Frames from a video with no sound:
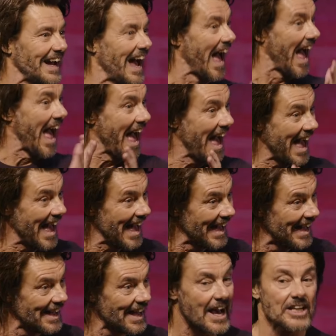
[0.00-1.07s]
You know. And
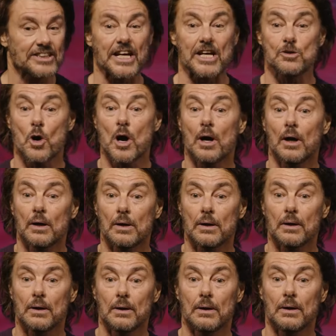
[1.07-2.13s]
I said,
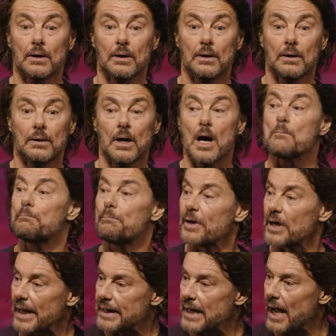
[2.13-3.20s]

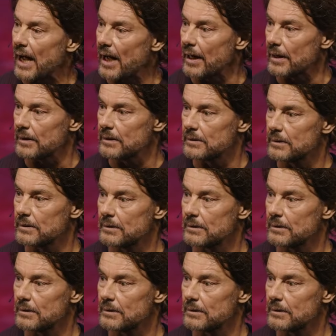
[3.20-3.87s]
but I can't.